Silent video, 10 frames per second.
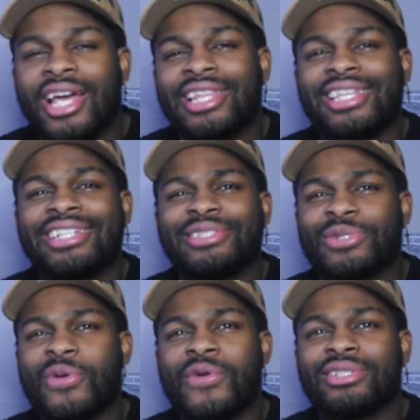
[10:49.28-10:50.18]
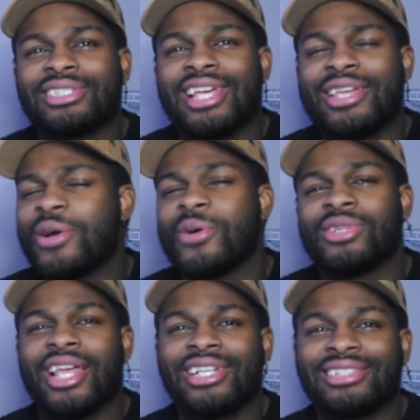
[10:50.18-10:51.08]
And then Zoro is like, yo,
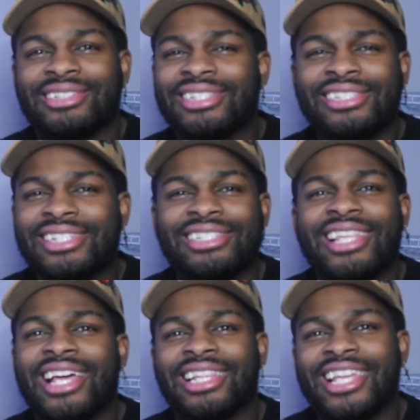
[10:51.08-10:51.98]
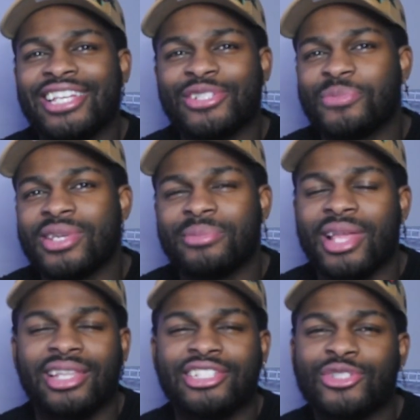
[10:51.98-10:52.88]
like, this shit is like a laser beam.
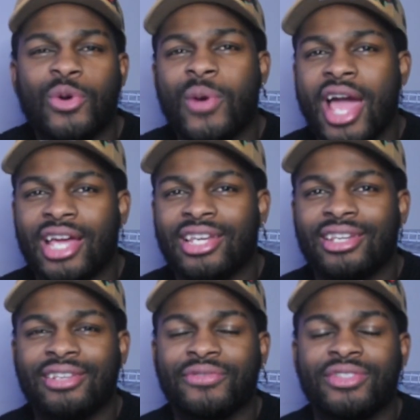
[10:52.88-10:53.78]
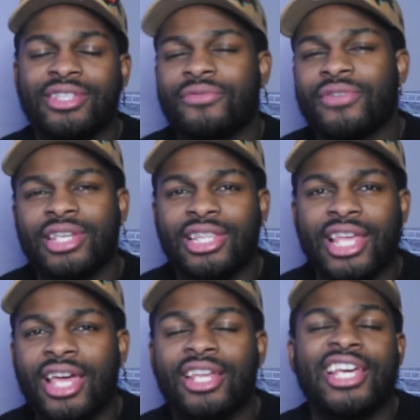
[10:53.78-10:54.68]
Like, there's no way I could have defended
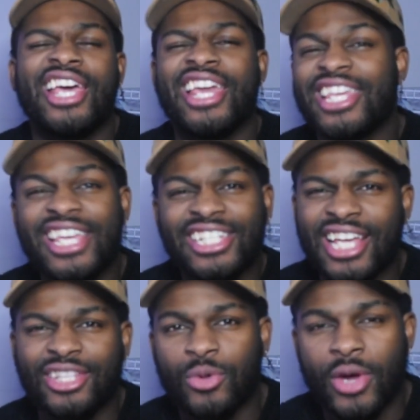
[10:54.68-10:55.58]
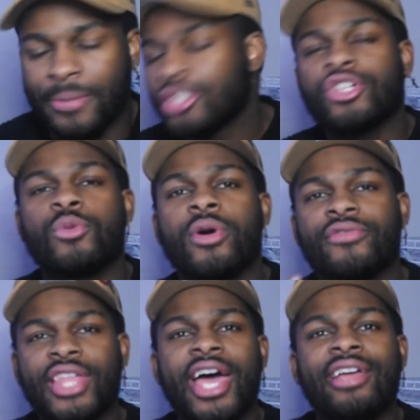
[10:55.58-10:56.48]
that. And he gets out the way. So with
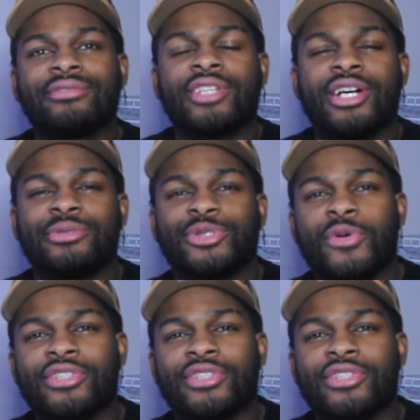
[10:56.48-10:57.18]
that, Zoro